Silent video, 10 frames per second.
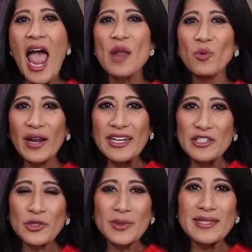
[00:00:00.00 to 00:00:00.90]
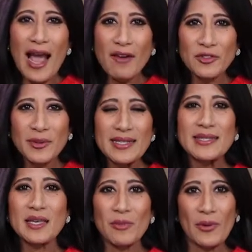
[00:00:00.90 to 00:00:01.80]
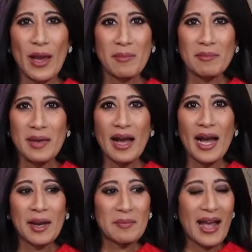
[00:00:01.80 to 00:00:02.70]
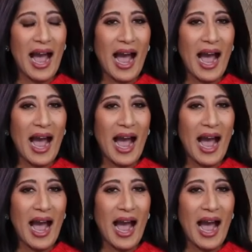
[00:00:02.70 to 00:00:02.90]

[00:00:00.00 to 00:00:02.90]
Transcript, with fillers: And what I do is after I simmer them, um,